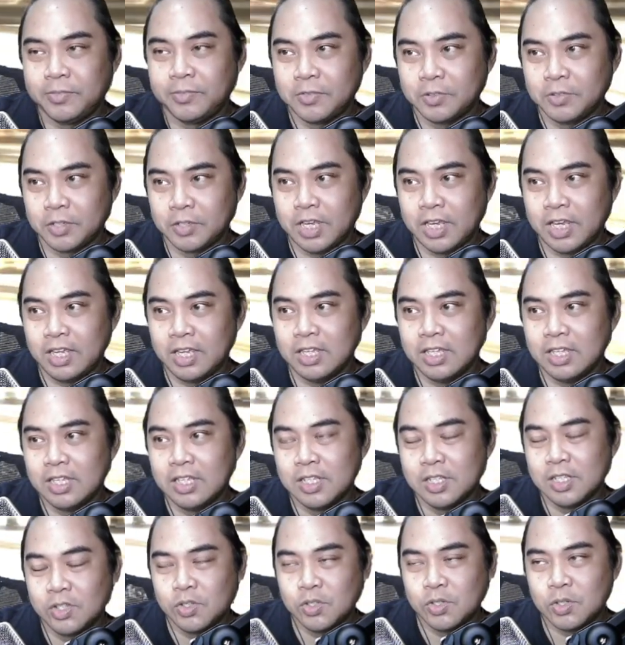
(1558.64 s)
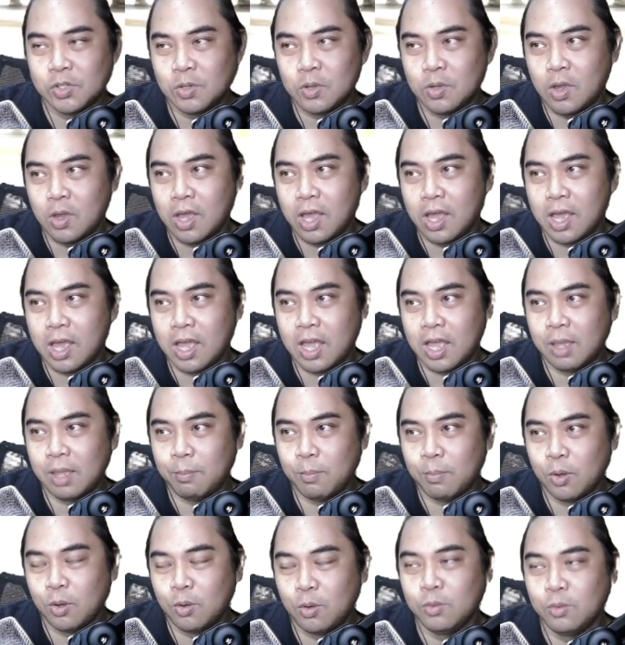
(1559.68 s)
Okay? So I'm
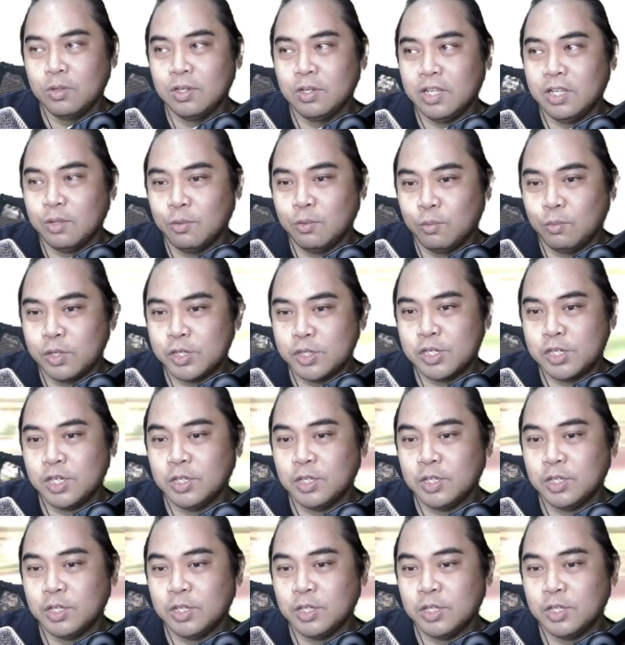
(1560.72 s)
only wishing